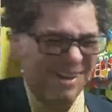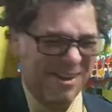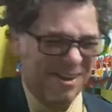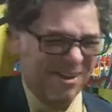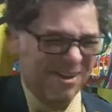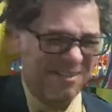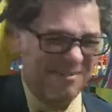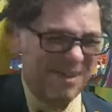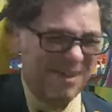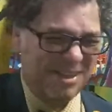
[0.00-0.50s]

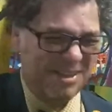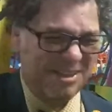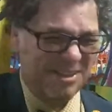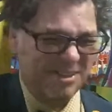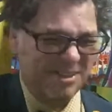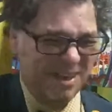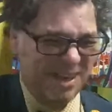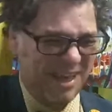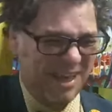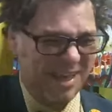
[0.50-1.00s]
or make
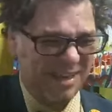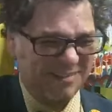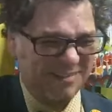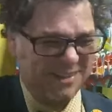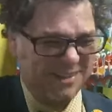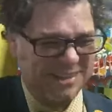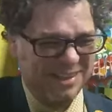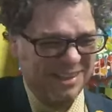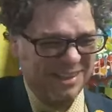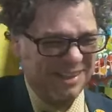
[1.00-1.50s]
sure they have
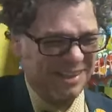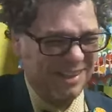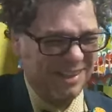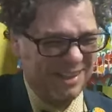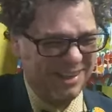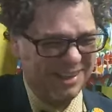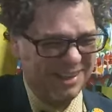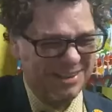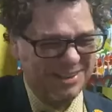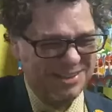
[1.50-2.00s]

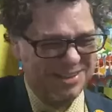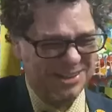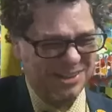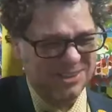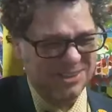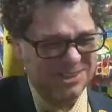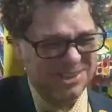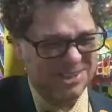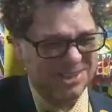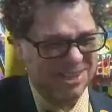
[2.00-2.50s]
there's no
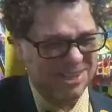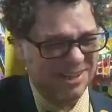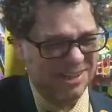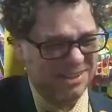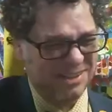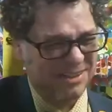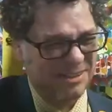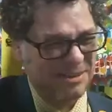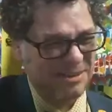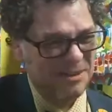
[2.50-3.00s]

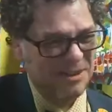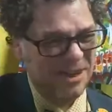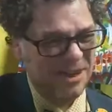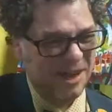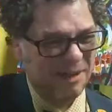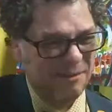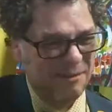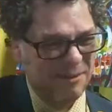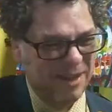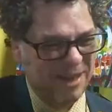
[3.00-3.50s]
sharks.
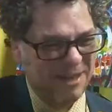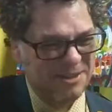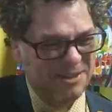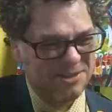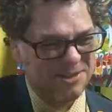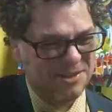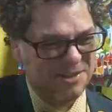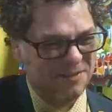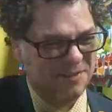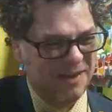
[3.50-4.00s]
I'm glad you
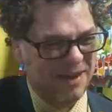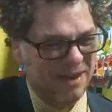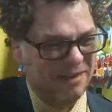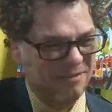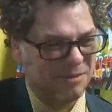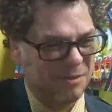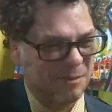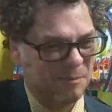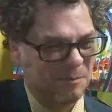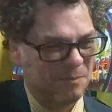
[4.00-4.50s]
survived.